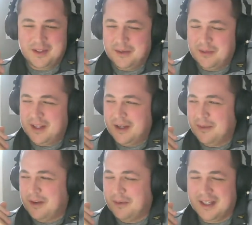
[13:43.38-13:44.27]
they were there
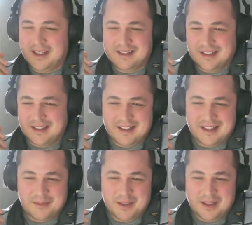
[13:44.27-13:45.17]
without kids, and then the
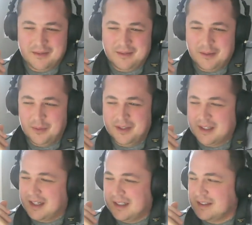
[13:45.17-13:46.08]
second week they were there with their
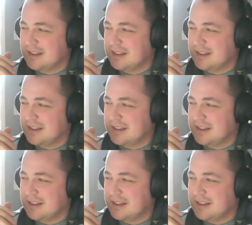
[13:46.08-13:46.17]
kids.